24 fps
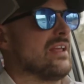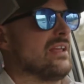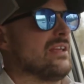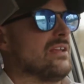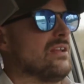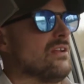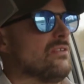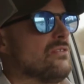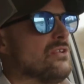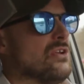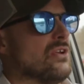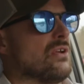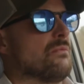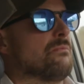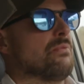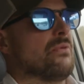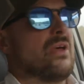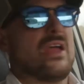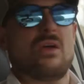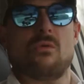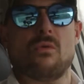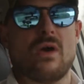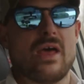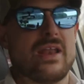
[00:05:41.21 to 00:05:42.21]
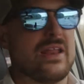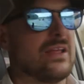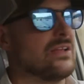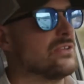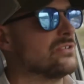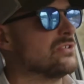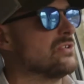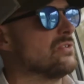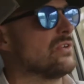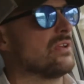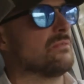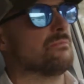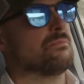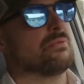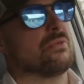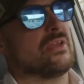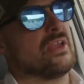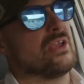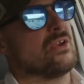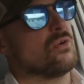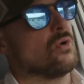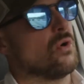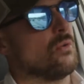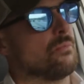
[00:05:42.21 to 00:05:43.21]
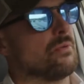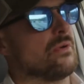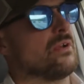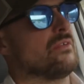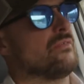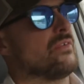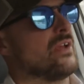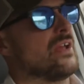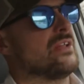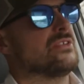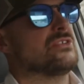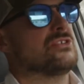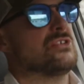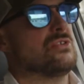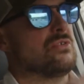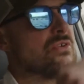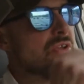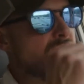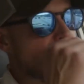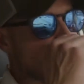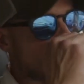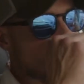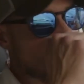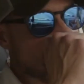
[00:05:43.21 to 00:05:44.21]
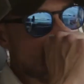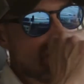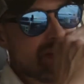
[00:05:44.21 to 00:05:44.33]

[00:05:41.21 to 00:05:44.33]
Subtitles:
You know, you can play weddings. You can play corporate events. You can